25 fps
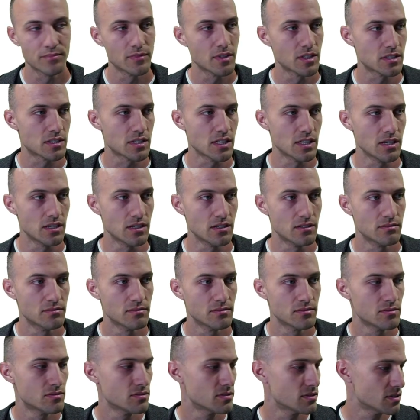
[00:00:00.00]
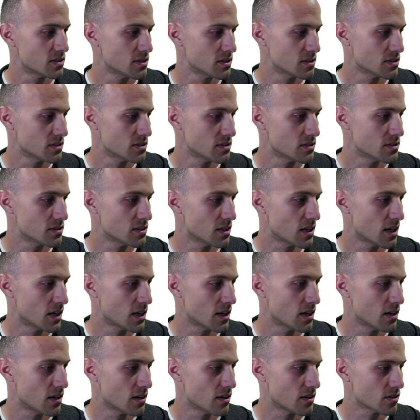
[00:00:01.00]
let's see,
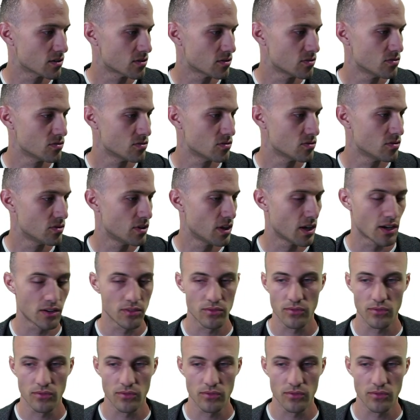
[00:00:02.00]
uh, yeah,